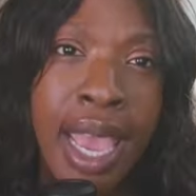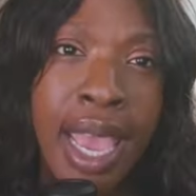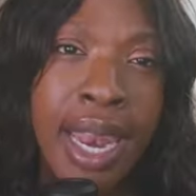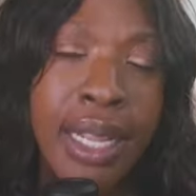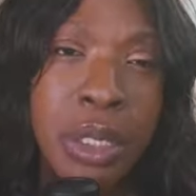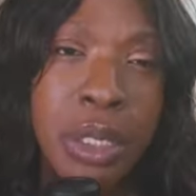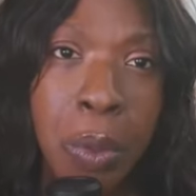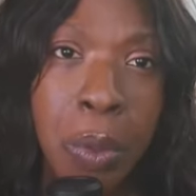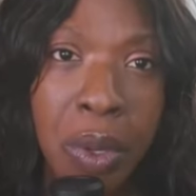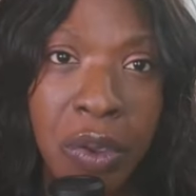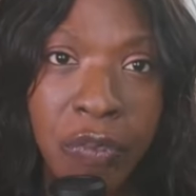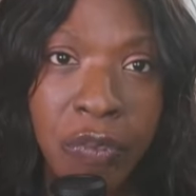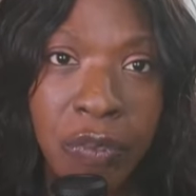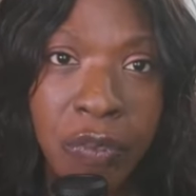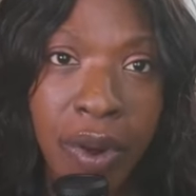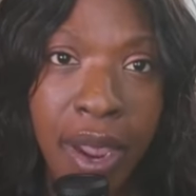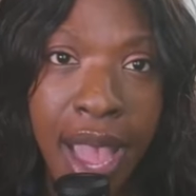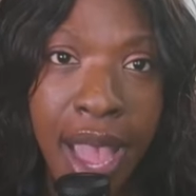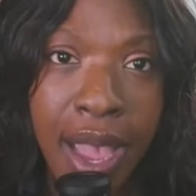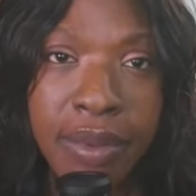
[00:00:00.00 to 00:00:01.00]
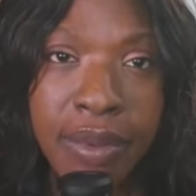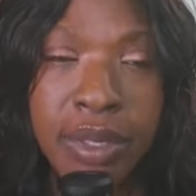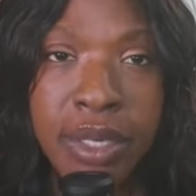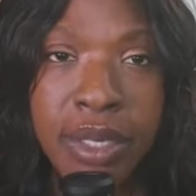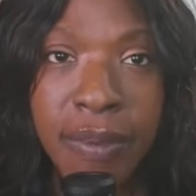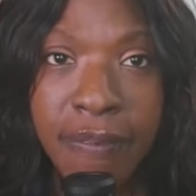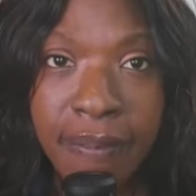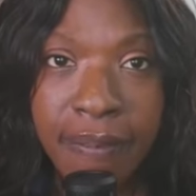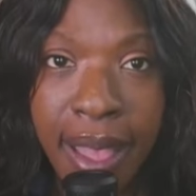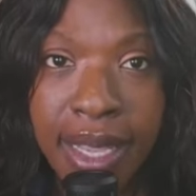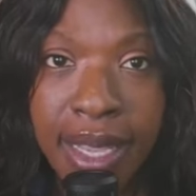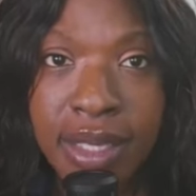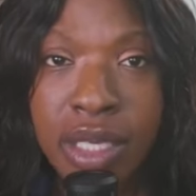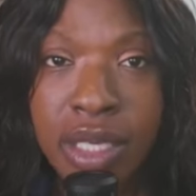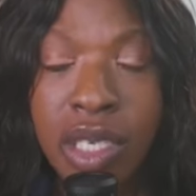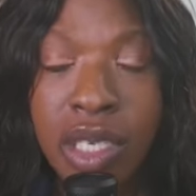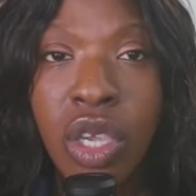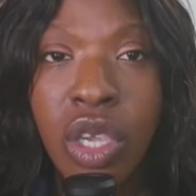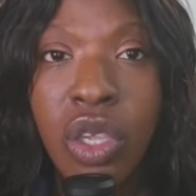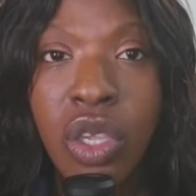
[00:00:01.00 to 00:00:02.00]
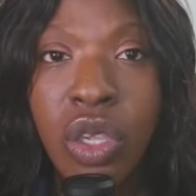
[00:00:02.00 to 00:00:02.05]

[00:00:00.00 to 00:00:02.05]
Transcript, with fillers: And at 24 hours of fasting,